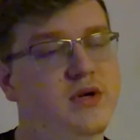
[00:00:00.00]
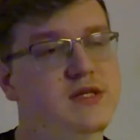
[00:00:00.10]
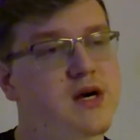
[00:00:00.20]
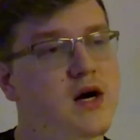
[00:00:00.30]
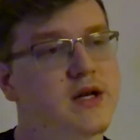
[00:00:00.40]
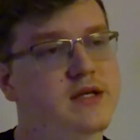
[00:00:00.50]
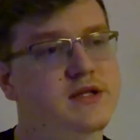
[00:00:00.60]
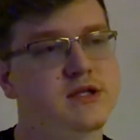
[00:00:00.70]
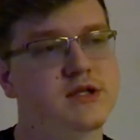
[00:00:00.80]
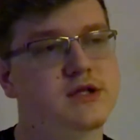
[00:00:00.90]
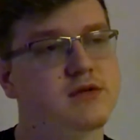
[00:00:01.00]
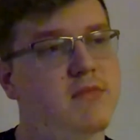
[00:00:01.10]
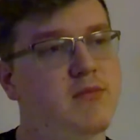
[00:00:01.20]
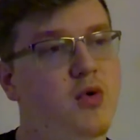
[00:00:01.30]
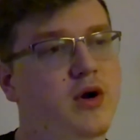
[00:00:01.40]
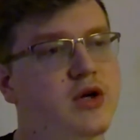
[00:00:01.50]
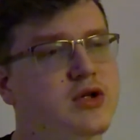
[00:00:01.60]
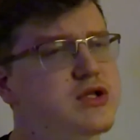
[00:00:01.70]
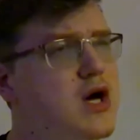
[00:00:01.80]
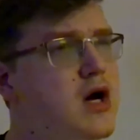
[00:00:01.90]
Unus Annus
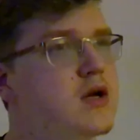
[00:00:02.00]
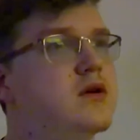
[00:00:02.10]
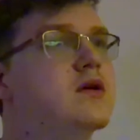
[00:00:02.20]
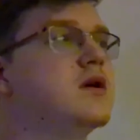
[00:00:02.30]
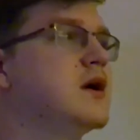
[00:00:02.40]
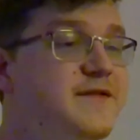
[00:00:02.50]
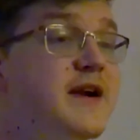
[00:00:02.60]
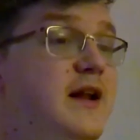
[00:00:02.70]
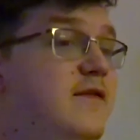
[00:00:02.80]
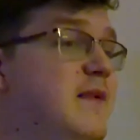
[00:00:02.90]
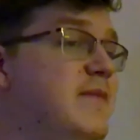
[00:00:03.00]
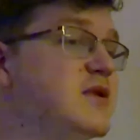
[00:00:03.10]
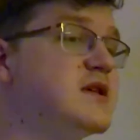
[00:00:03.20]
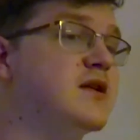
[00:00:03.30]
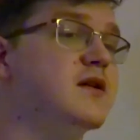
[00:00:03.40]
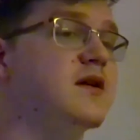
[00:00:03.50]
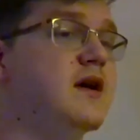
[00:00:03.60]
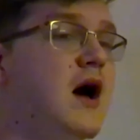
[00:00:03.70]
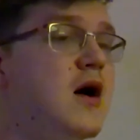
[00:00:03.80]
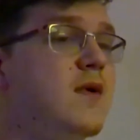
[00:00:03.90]
memorial song funny enough, my music
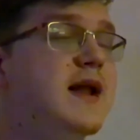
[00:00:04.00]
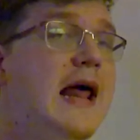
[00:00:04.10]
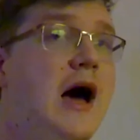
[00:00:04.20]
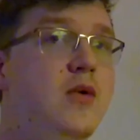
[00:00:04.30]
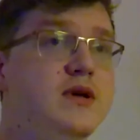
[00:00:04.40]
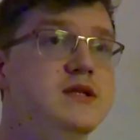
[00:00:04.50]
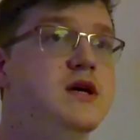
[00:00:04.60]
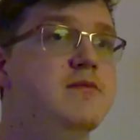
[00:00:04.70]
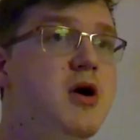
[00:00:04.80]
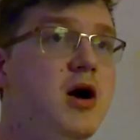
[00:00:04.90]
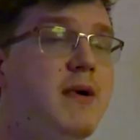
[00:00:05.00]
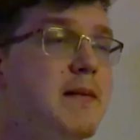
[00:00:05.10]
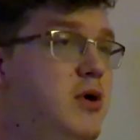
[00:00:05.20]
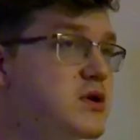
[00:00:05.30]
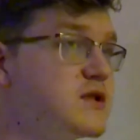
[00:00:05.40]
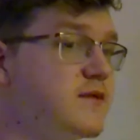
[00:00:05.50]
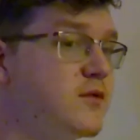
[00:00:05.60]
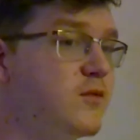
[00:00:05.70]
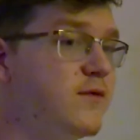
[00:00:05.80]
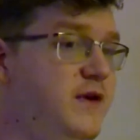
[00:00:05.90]
uh, right now is among my most
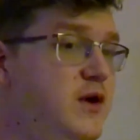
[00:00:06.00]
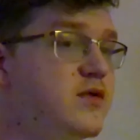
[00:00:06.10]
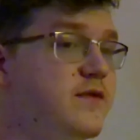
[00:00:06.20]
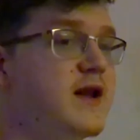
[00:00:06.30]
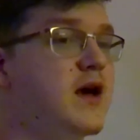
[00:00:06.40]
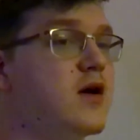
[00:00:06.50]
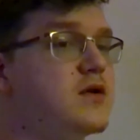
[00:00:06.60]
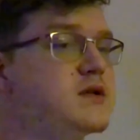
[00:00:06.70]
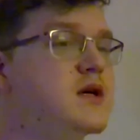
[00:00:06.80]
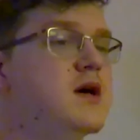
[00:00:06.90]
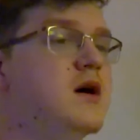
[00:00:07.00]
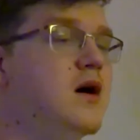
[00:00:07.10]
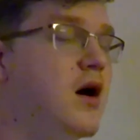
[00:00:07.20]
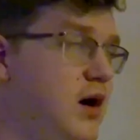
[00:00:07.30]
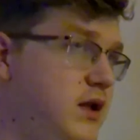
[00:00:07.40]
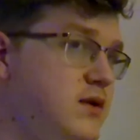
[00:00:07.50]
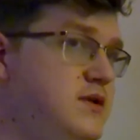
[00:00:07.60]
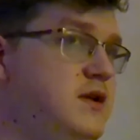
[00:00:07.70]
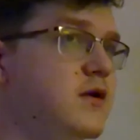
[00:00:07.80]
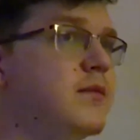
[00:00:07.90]
viewed videos on
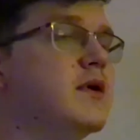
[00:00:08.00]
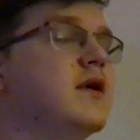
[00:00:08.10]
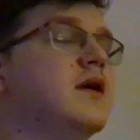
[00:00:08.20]
YouTube.